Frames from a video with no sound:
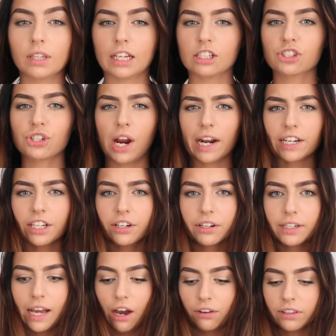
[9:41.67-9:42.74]
like shinier
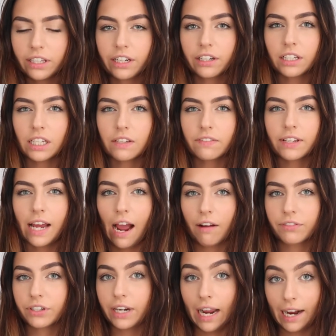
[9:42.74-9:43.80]
and healthier even
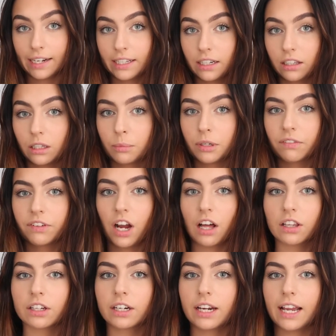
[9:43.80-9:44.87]
after adding a little bit of
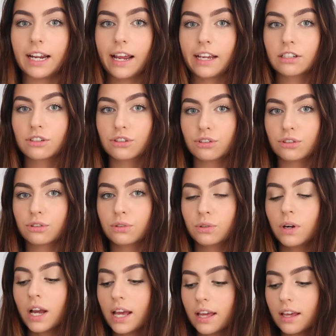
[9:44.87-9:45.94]
color, and I do